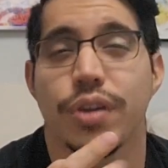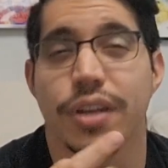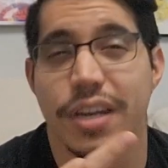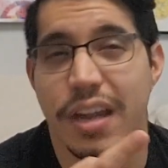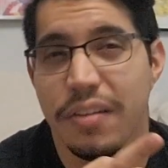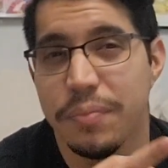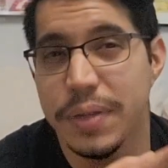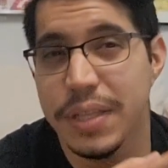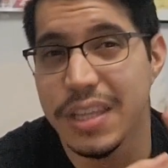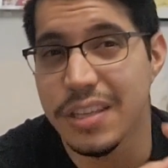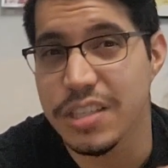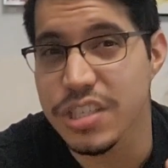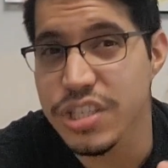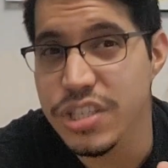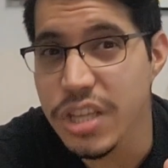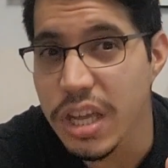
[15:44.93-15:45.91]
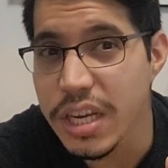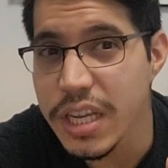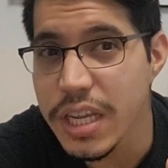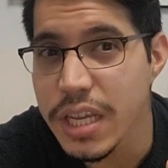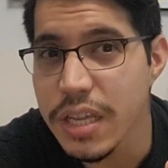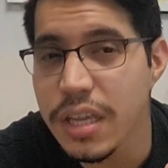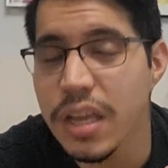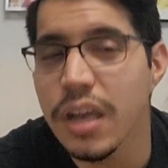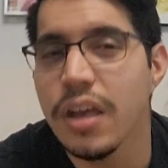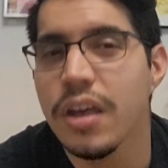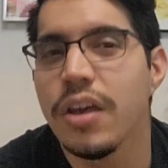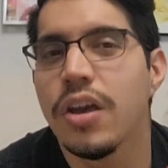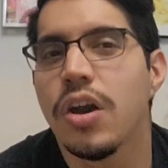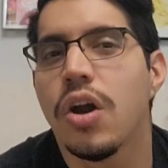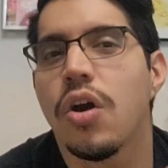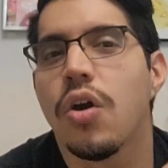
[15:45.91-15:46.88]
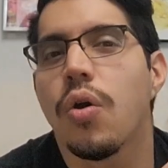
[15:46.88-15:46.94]
Would it have been the Sunny
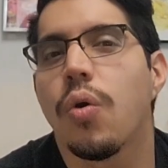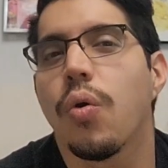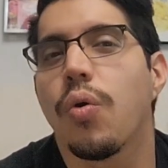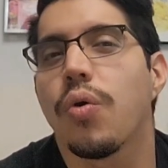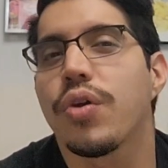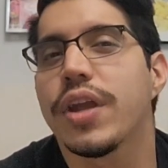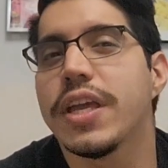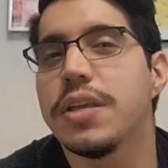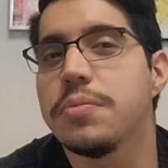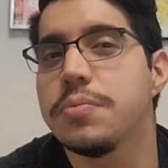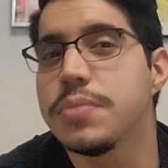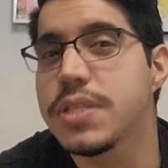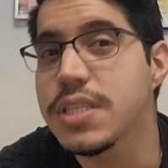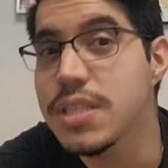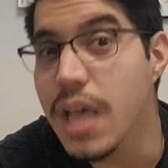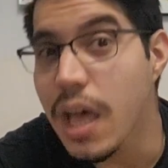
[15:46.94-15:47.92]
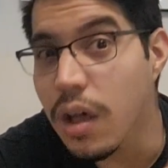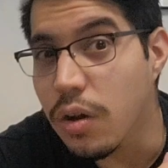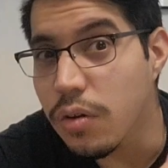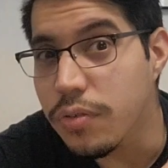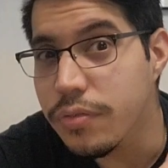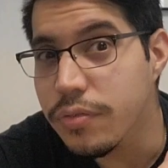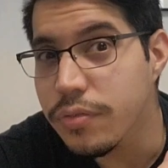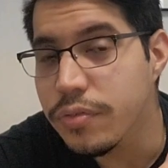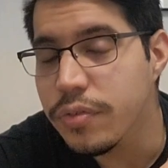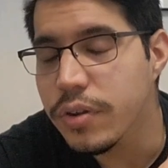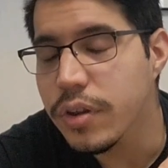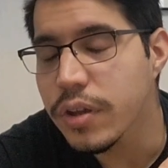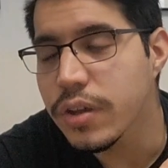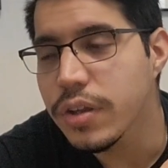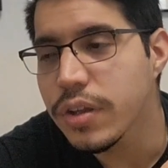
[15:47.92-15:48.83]
or himself?